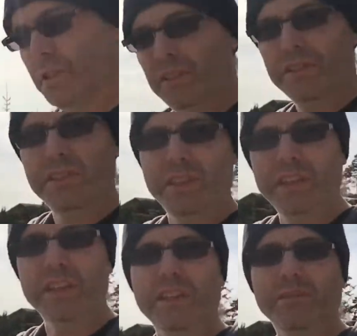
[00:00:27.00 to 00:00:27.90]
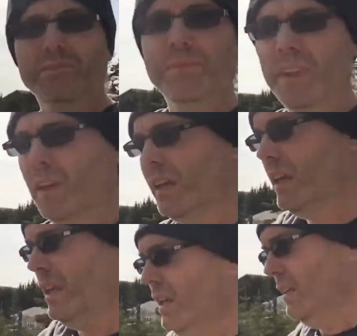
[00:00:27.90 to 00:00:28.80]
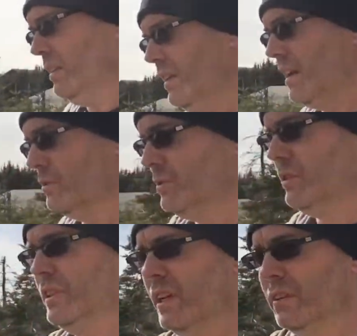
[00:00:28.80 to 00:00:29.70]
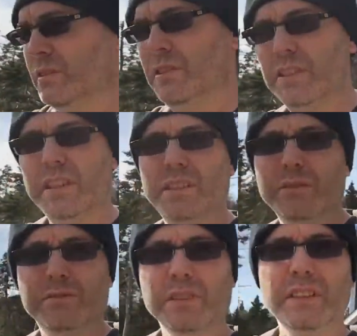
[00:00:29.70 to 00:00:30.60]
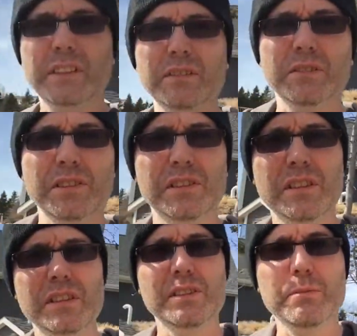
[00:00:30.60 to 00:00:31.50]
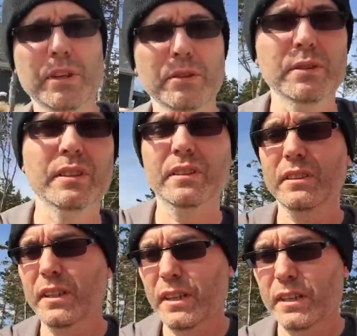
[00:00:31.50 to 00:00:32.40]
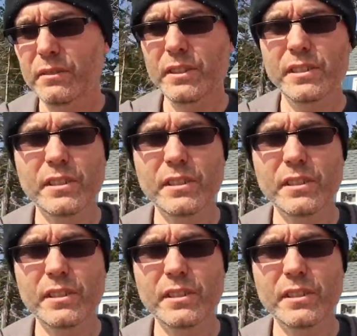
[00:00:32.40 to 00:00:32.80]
seasons of the year the actual greenhouse itself really only sees about three